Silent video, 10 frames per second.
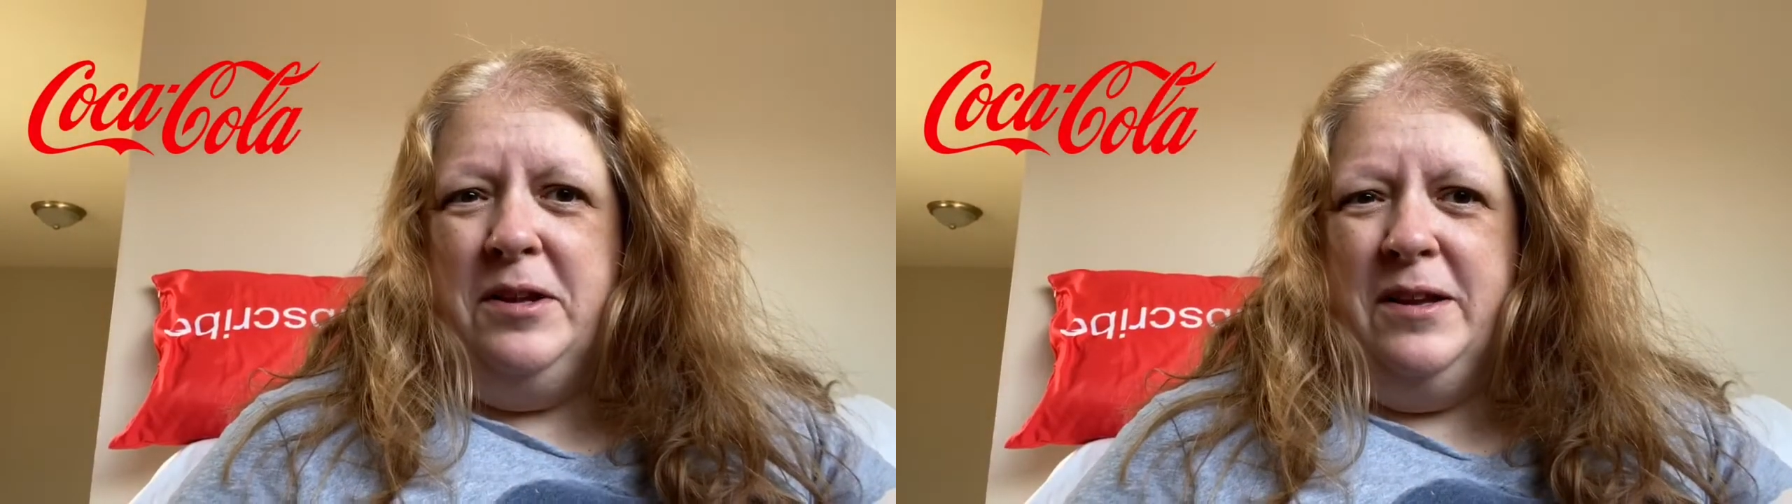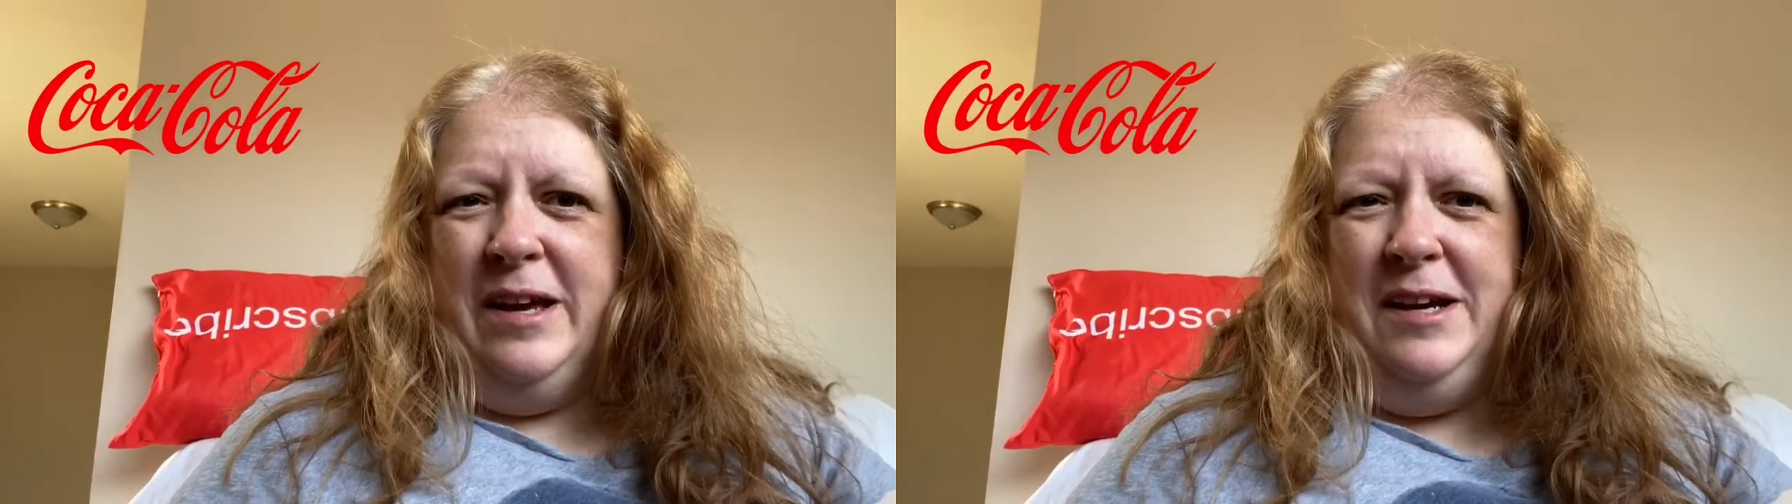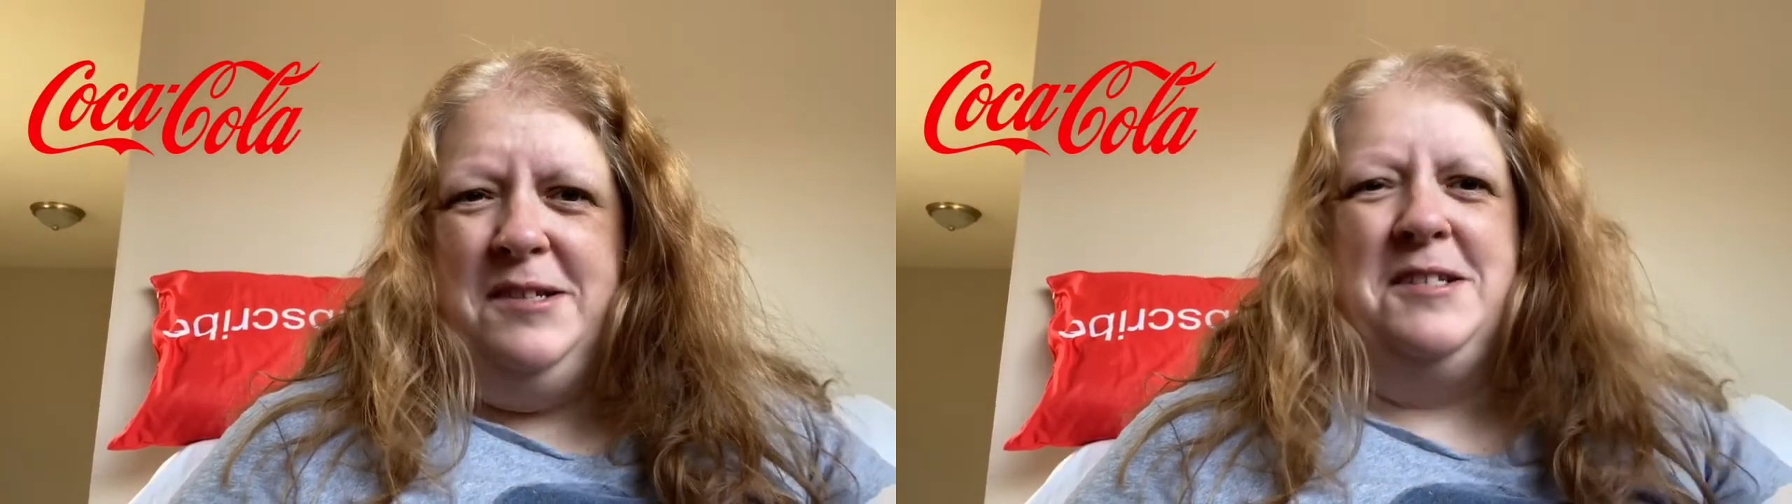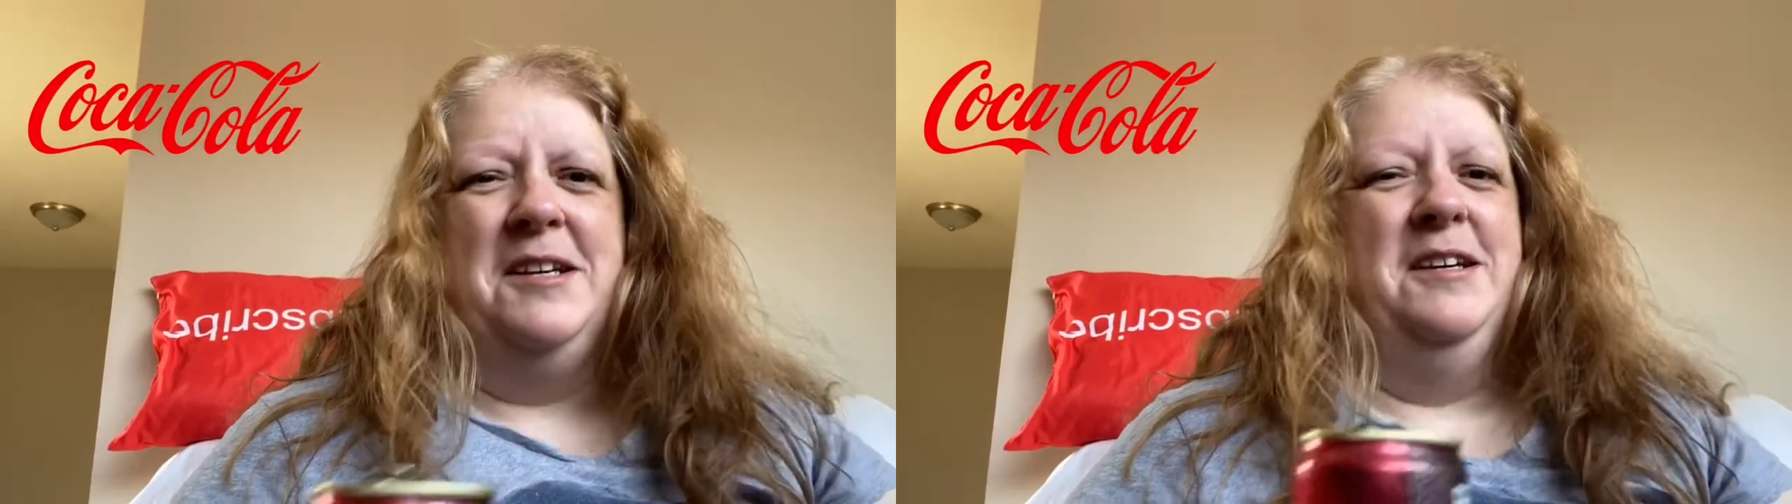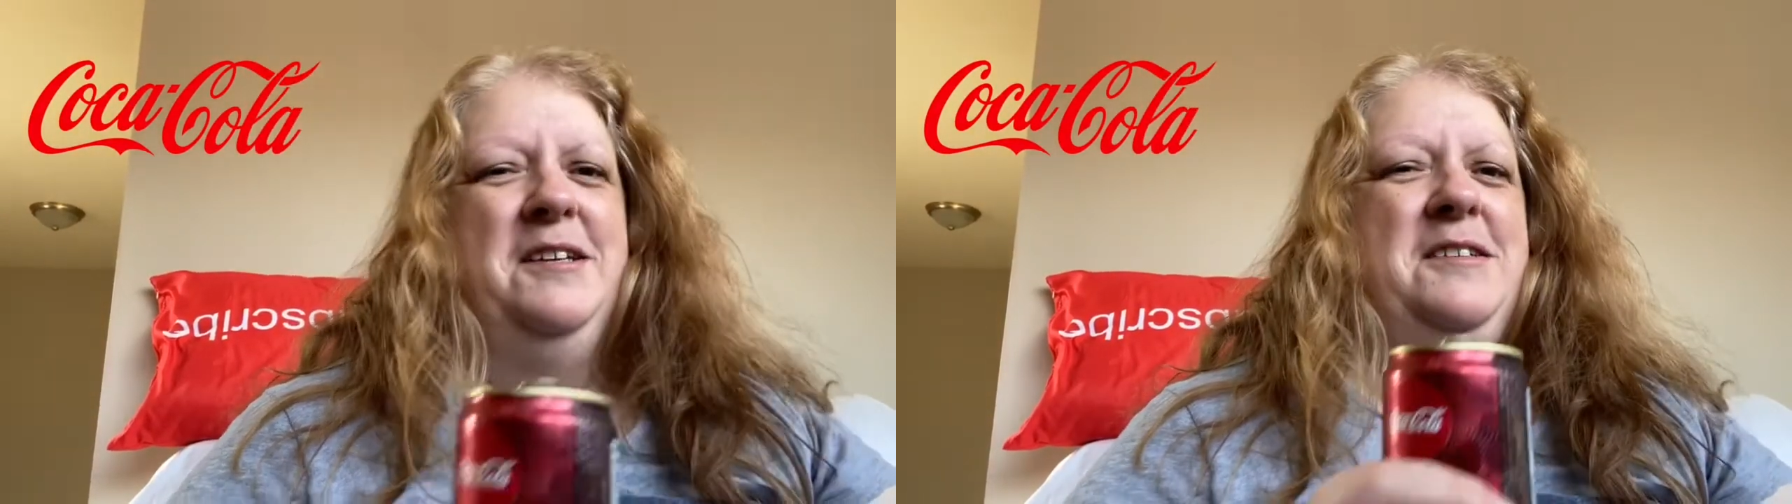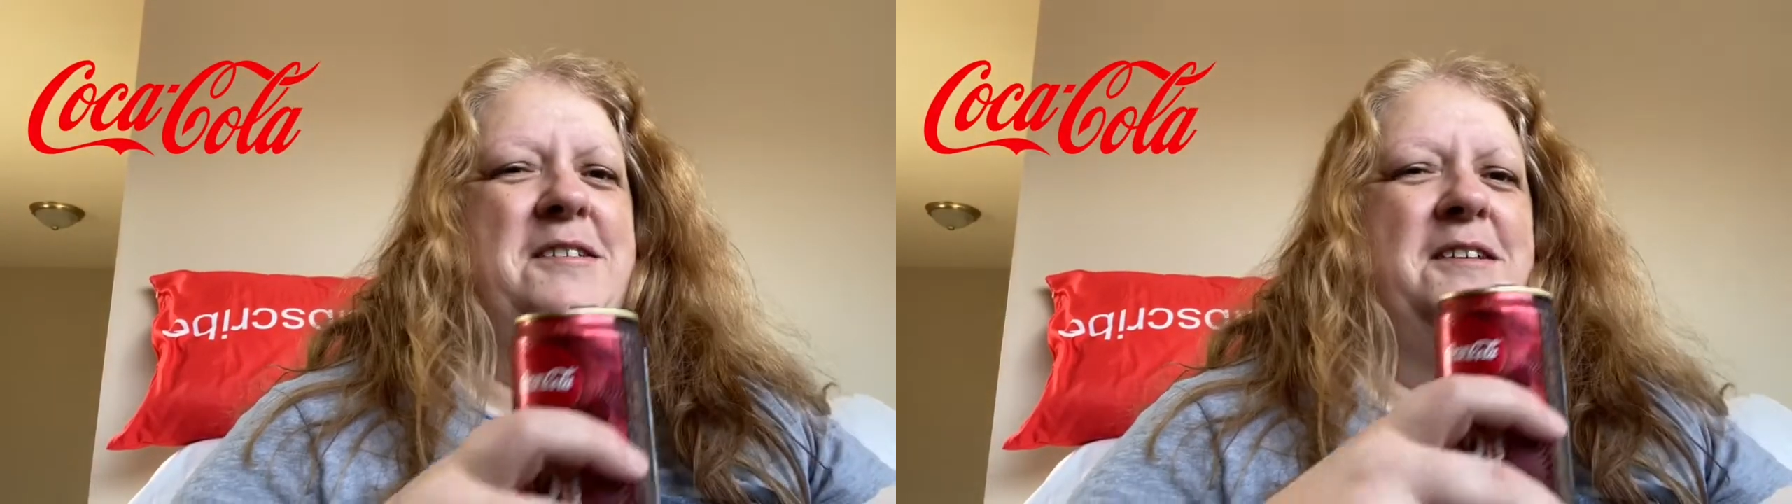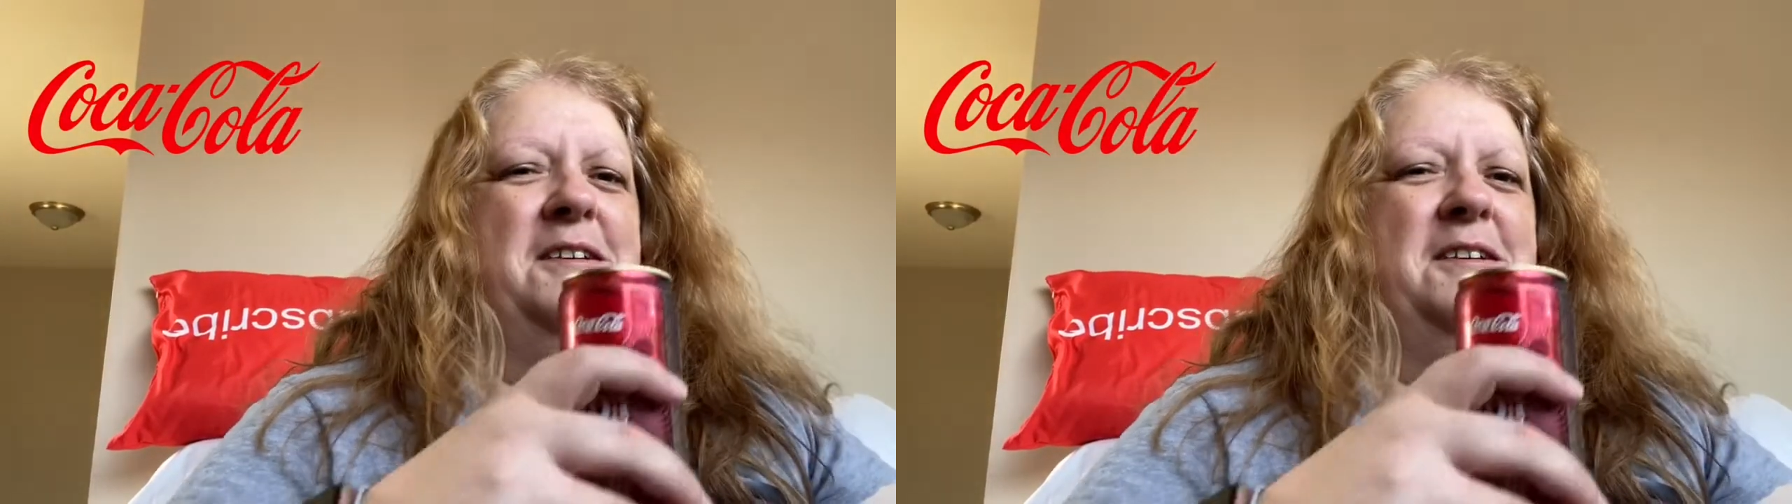that liked it.